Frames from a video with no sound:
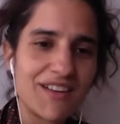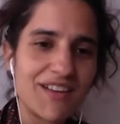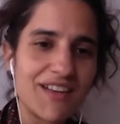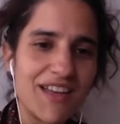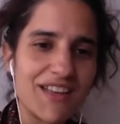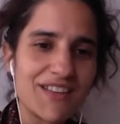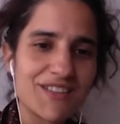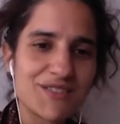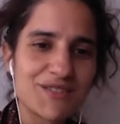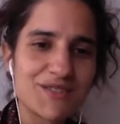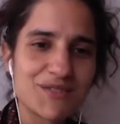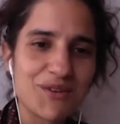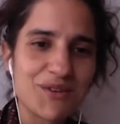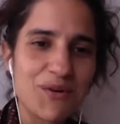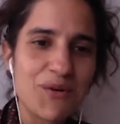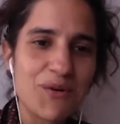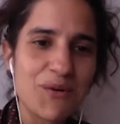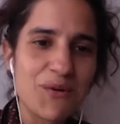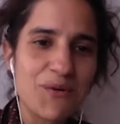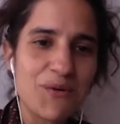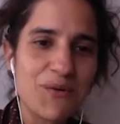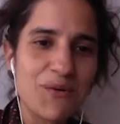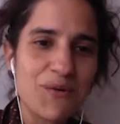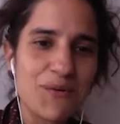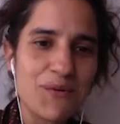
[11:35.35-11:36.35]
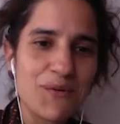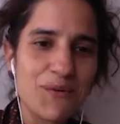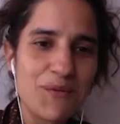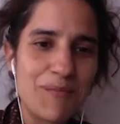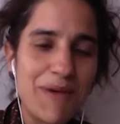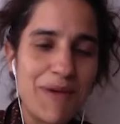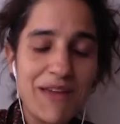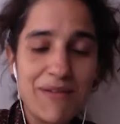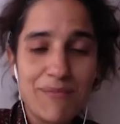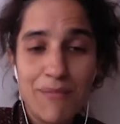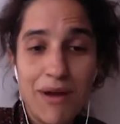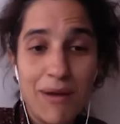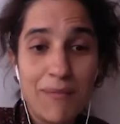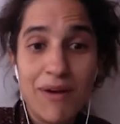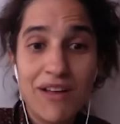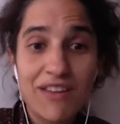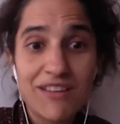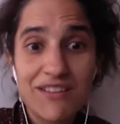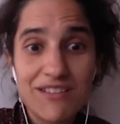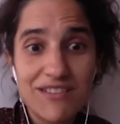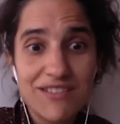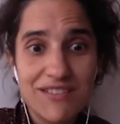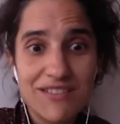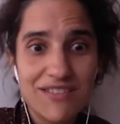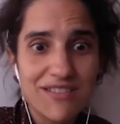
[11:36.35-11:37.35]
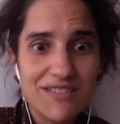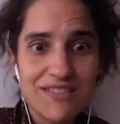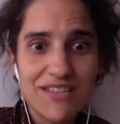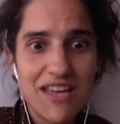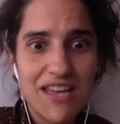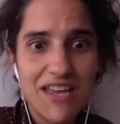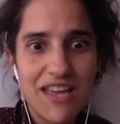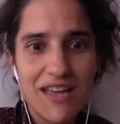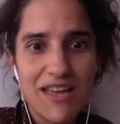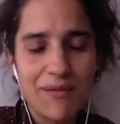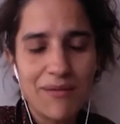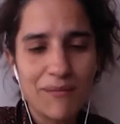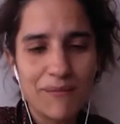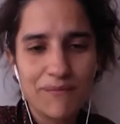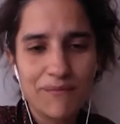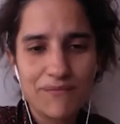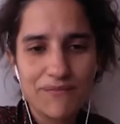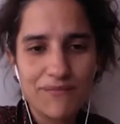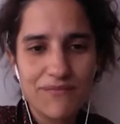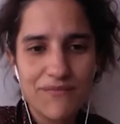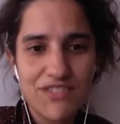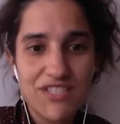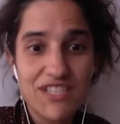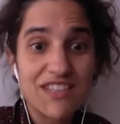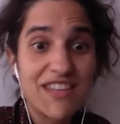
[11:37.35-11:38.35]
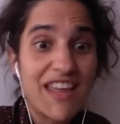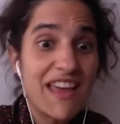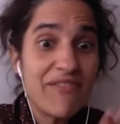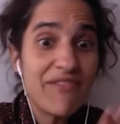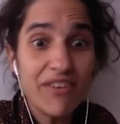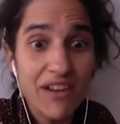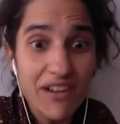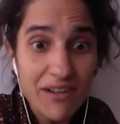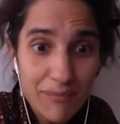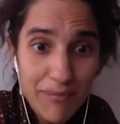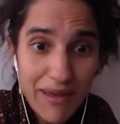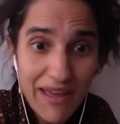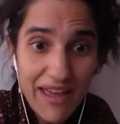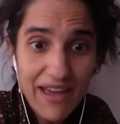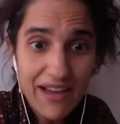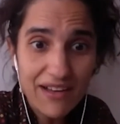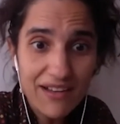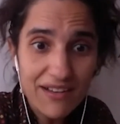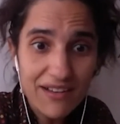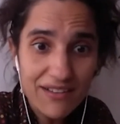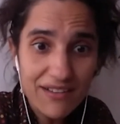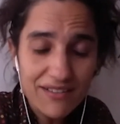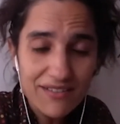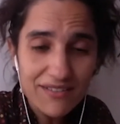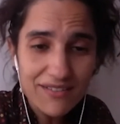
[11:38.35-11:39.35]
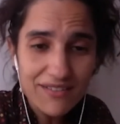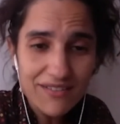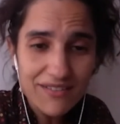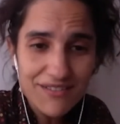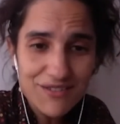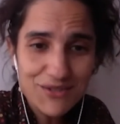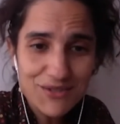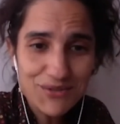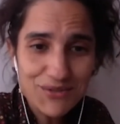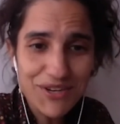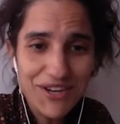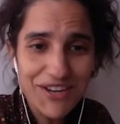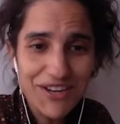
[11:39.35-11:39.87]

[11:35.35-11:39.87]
So my mother is the same. She never come back to